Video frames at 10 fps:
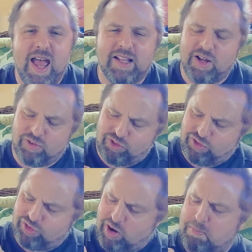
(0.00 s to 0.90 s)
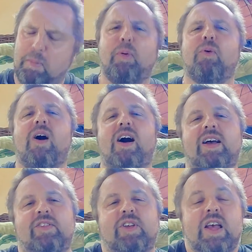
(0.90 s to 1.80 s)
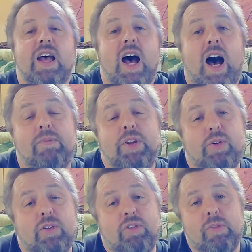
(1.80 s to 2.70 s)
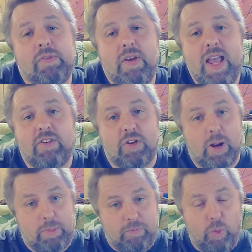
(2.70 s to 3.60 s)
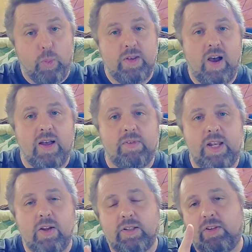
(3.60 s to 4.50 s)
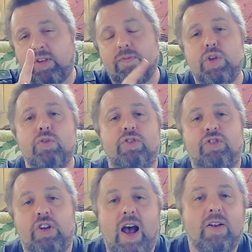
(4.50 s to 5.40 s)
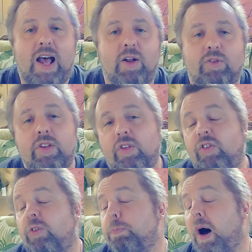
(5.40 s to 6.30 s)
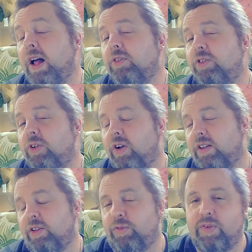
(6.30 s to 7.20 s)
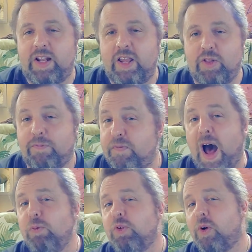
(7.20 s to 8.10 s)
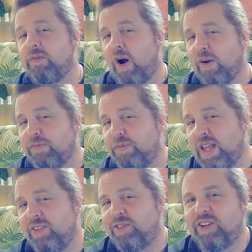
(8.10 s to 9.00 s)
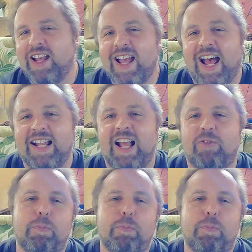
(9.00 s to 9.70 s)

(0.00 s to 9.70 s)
and the unstoppable rise of a new conservative age. Now, before we dive in here, let's give a huge shout out to the sponsor of this video, the founder of our feast, and that's